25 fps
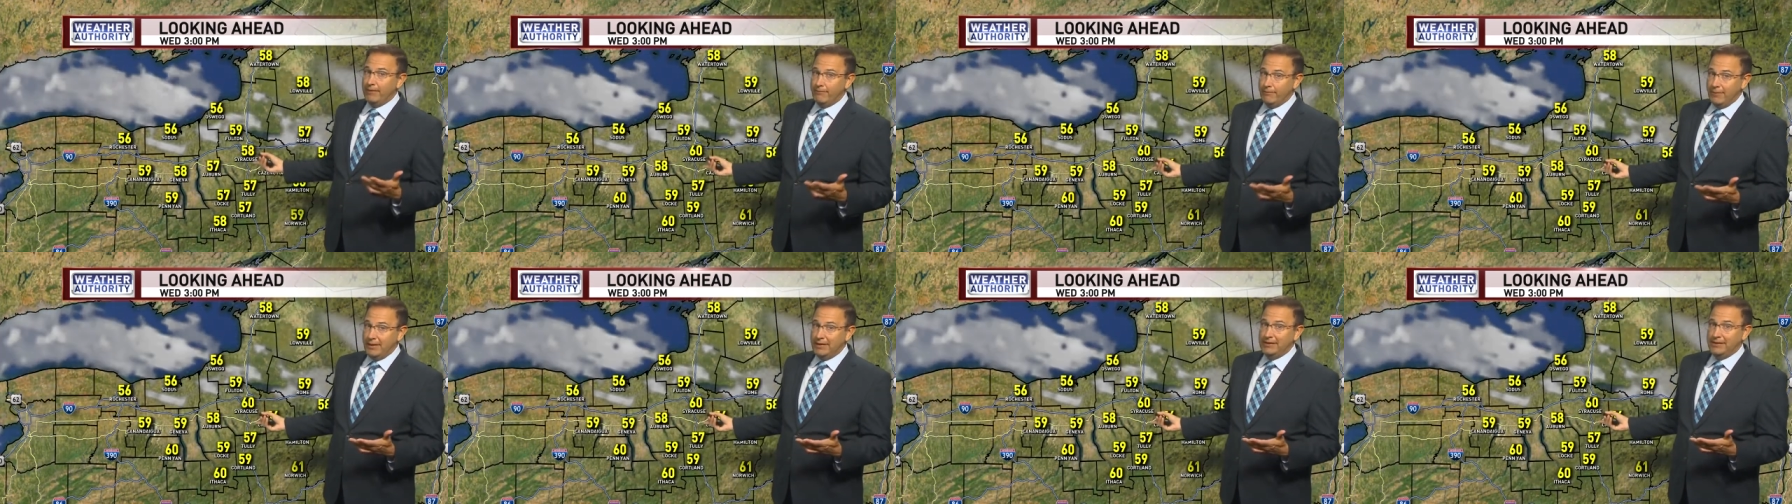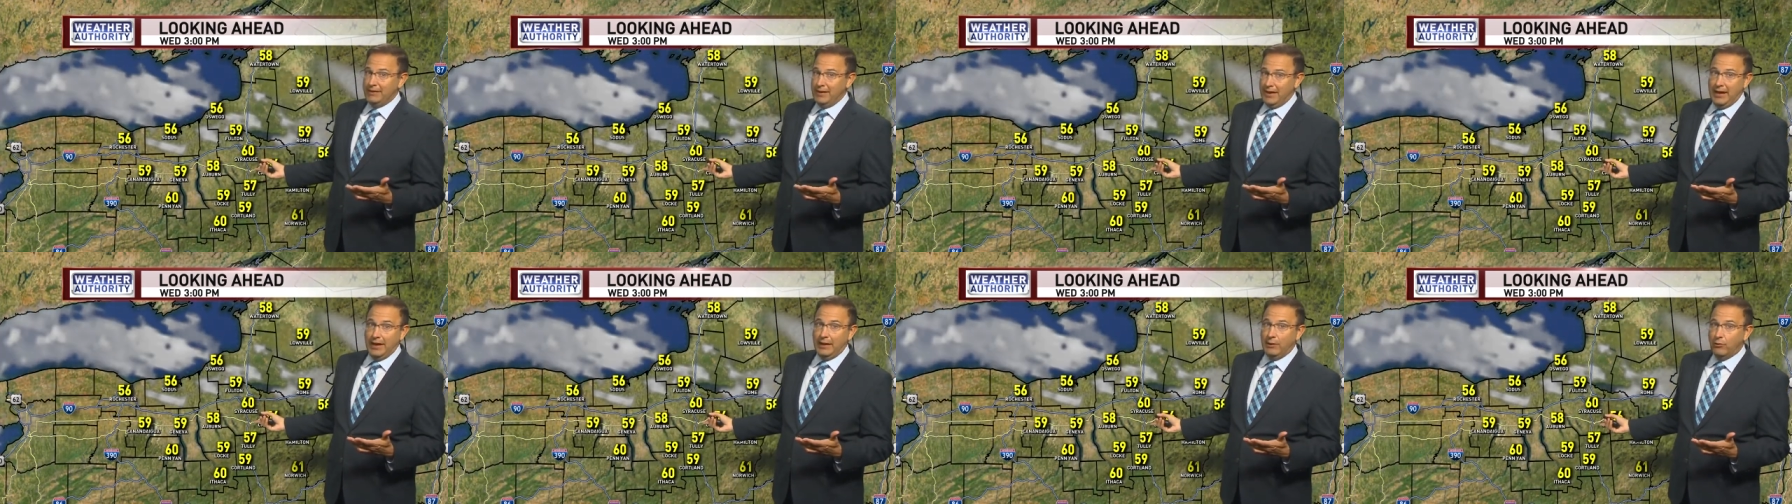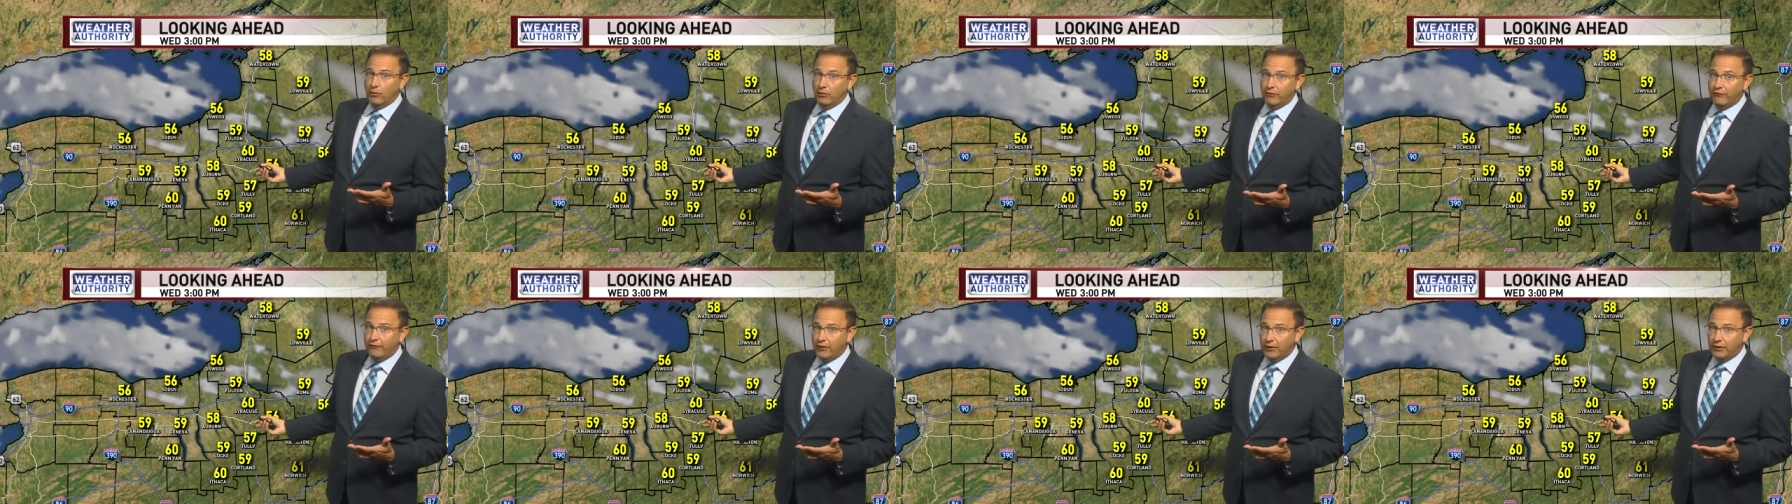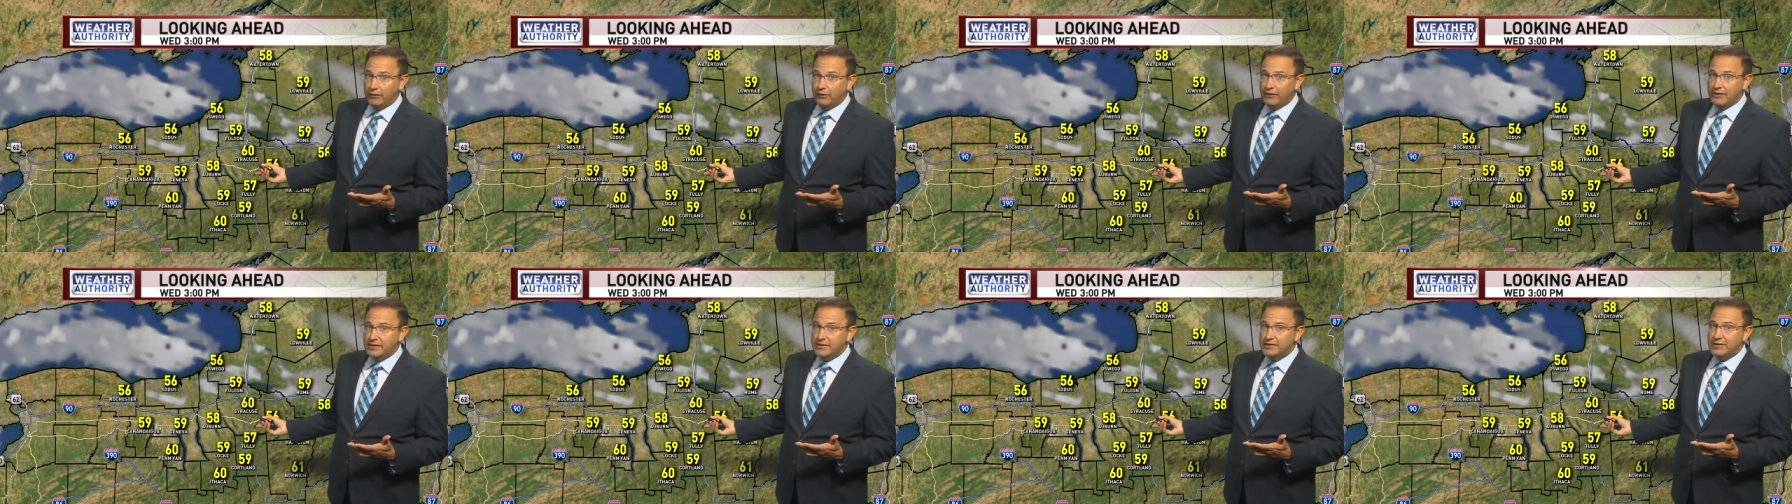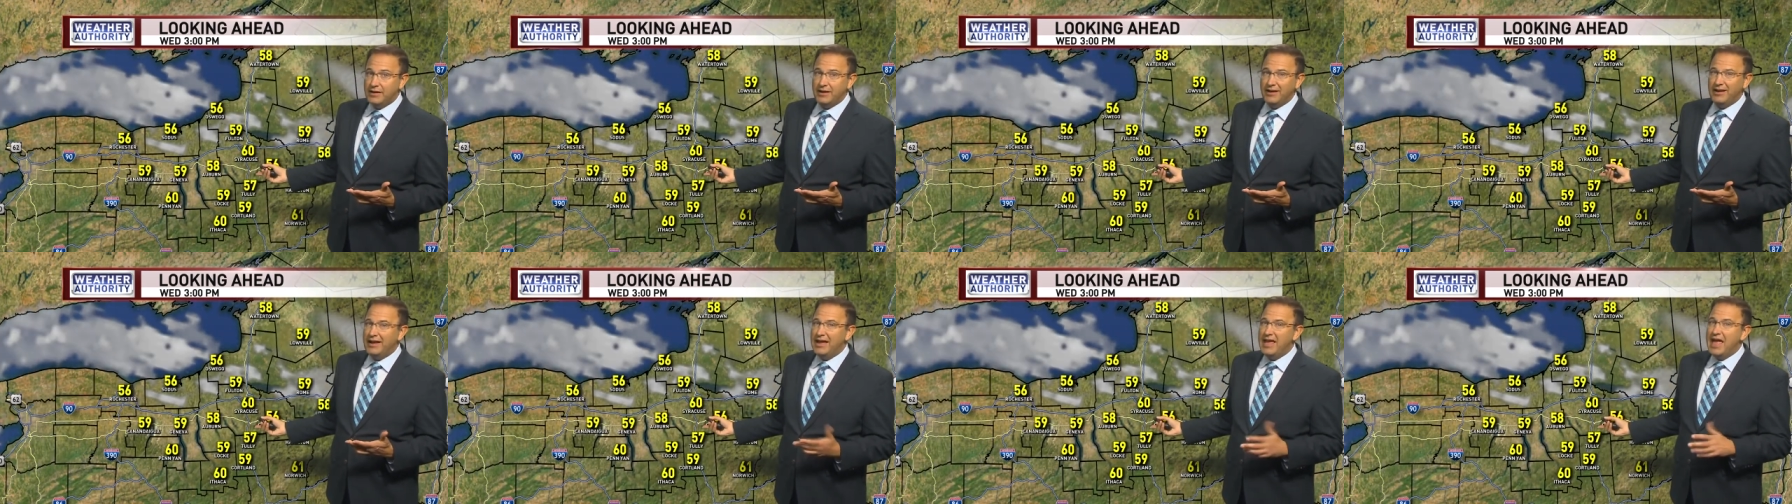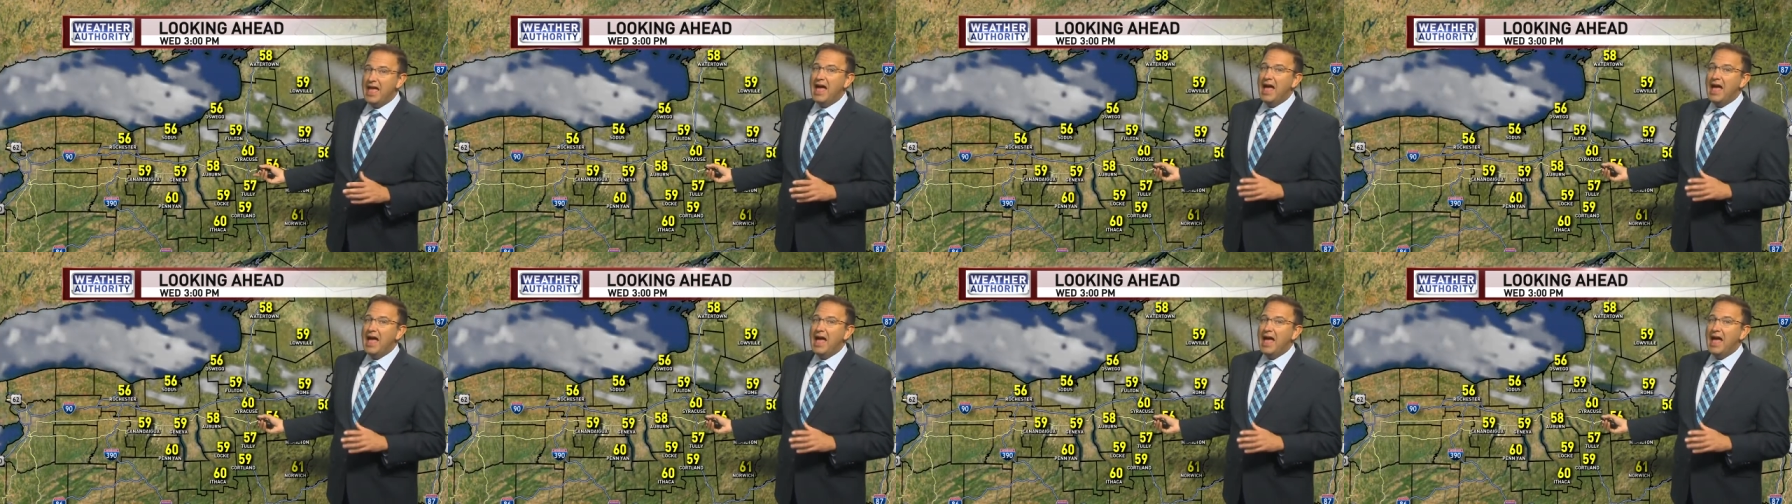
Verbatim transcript: midday we're fairly sunny,